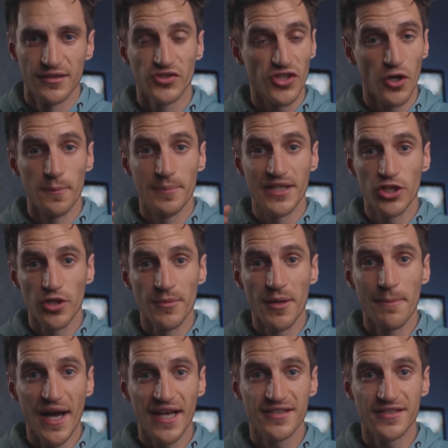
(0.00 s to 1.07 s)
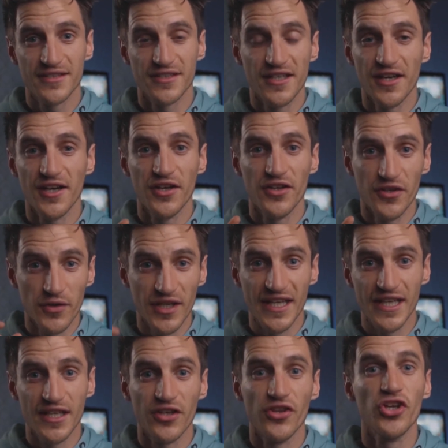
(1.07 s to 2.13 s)
So become a master at the
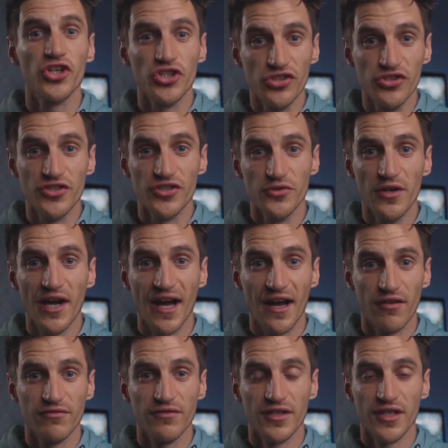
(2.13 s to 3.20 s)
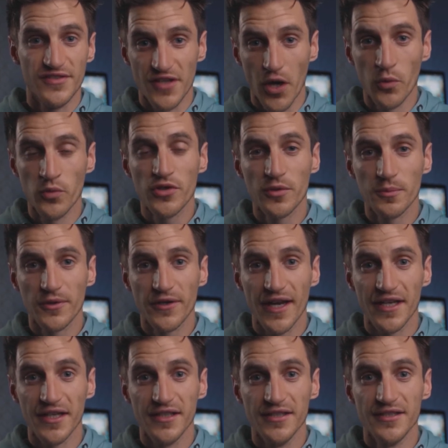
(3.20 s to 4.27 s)
gear that you do have. Don't
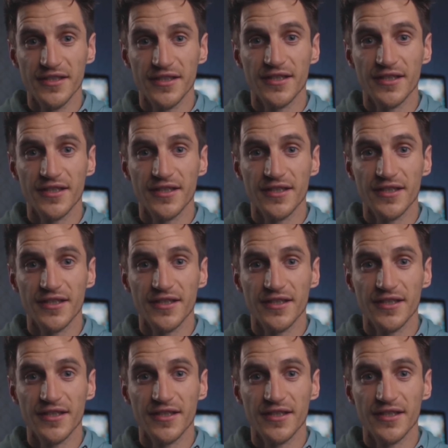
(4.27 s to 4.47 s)
upgrade